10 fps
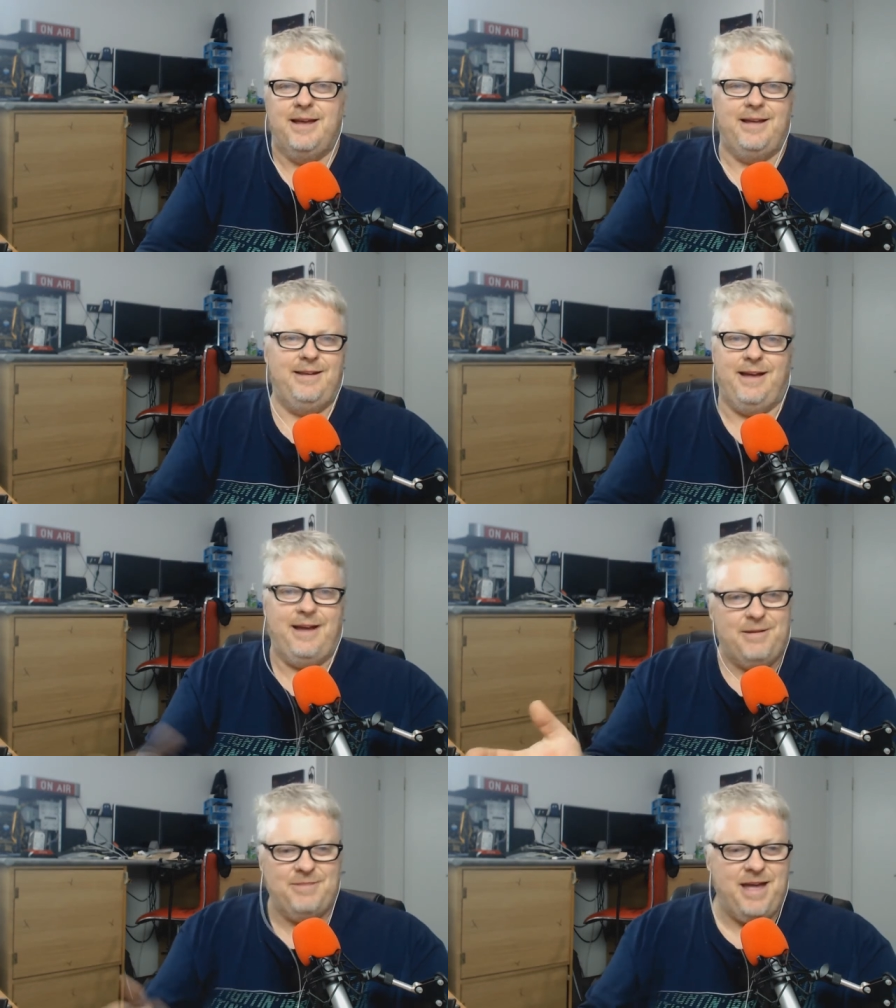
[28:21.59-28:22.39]
and
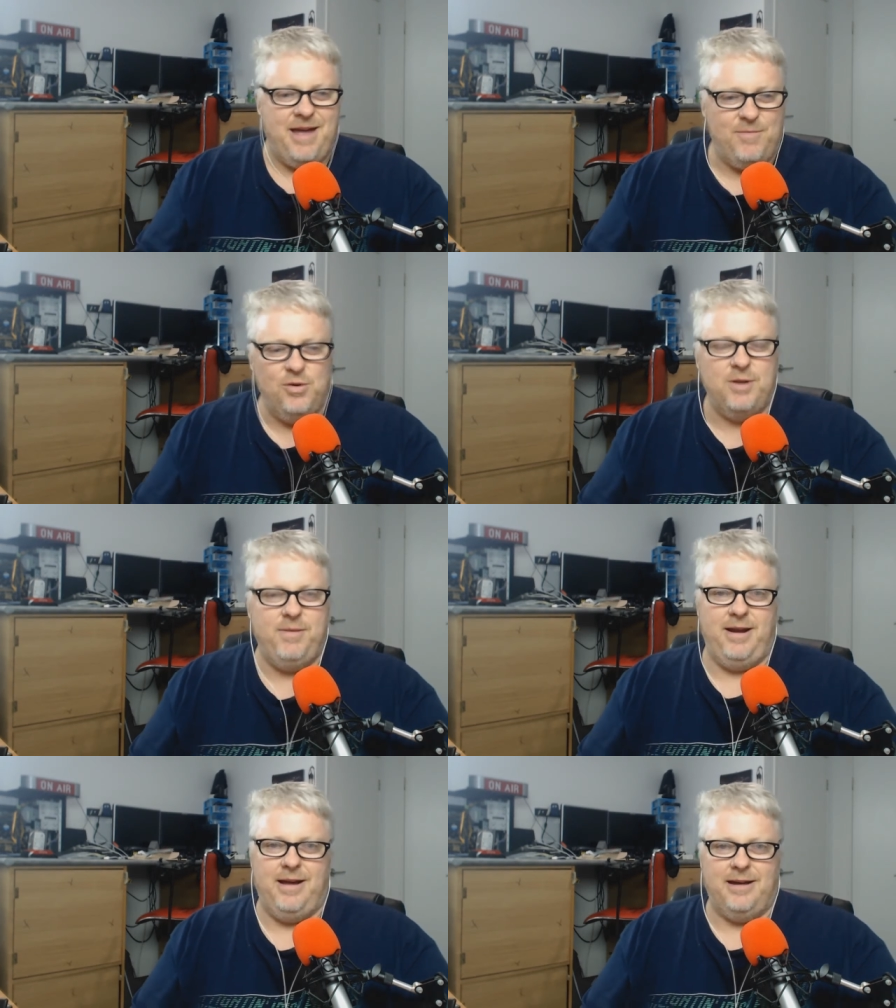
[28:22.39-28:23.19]
uh, yeah, it would have
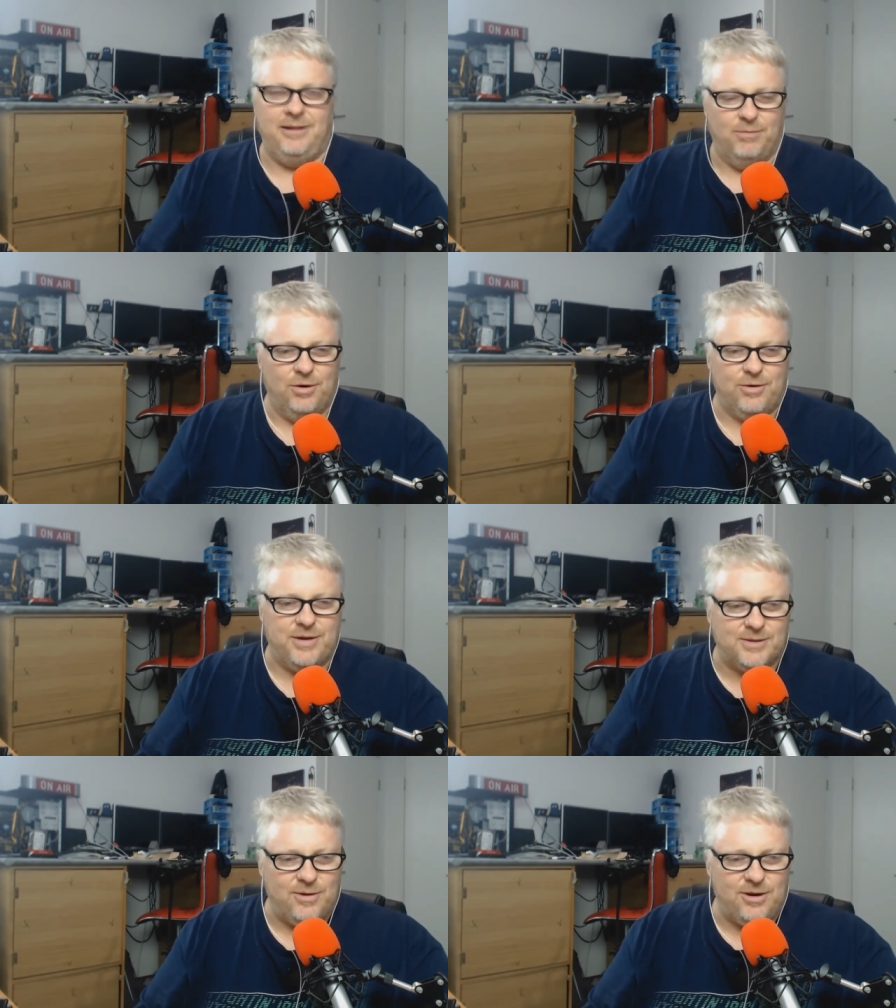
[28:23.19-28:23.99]
been hard,
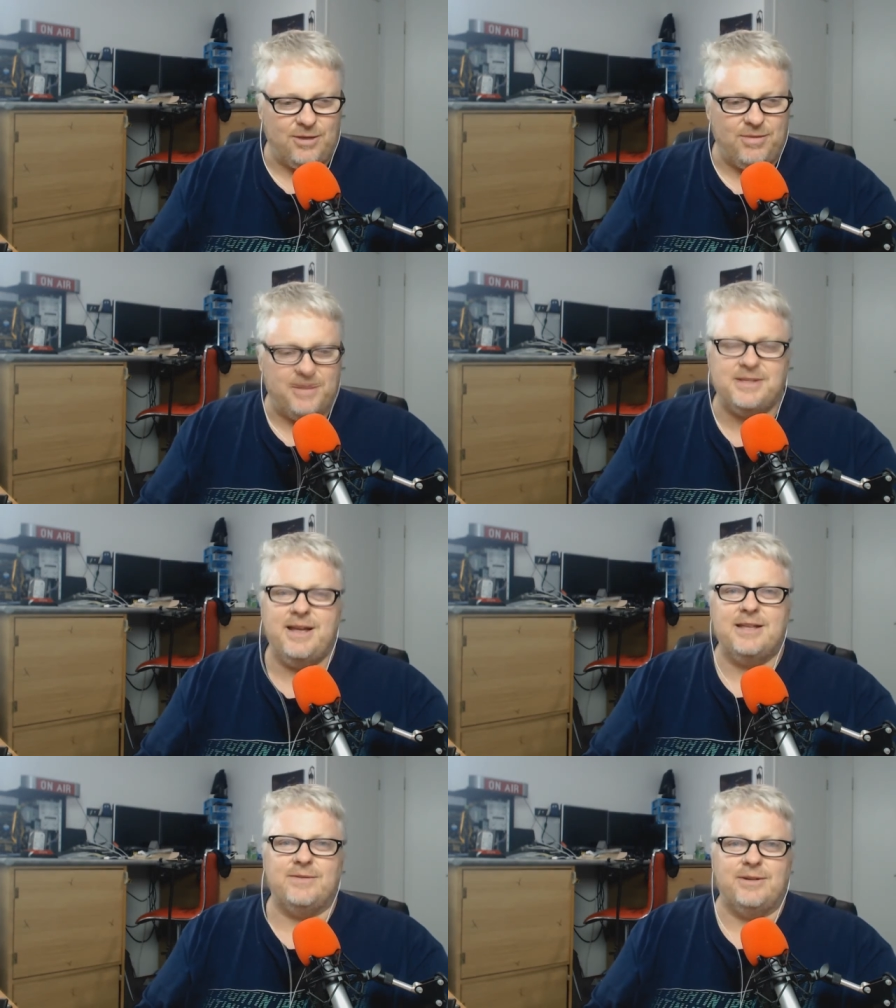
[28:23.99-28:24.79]
laborious work by the
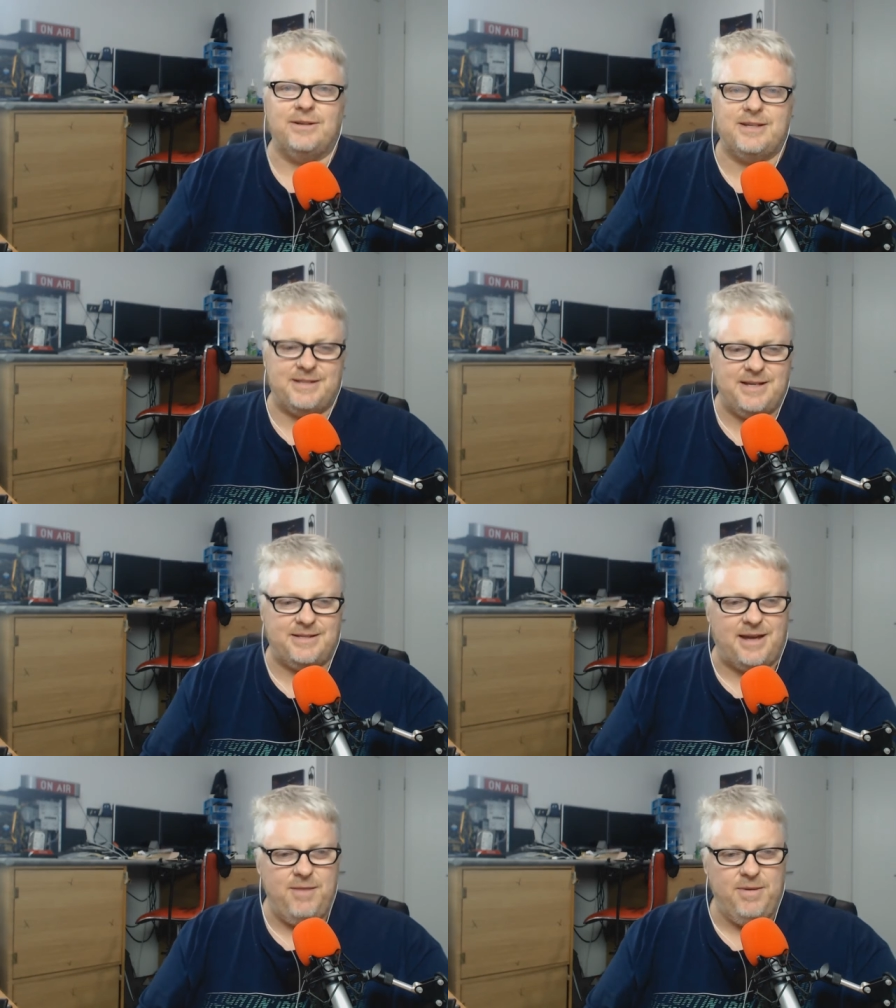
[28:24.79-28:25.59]
sounds of it on cassette
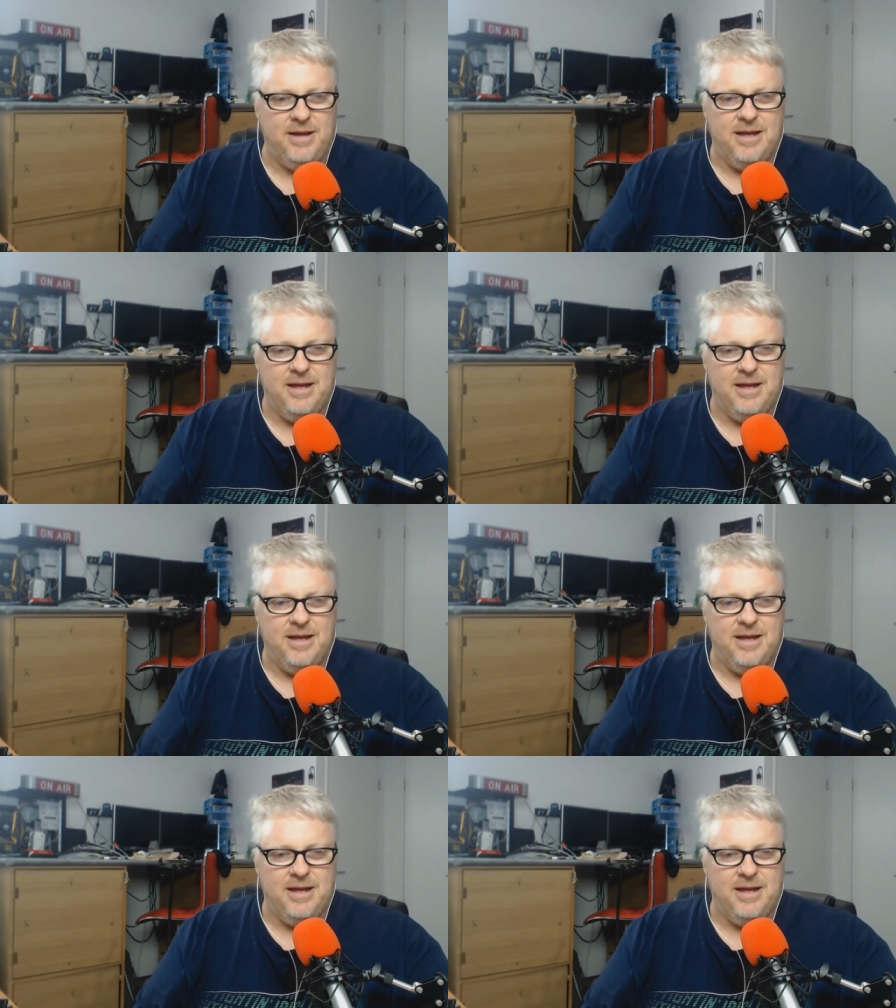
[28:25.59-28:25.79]
tape,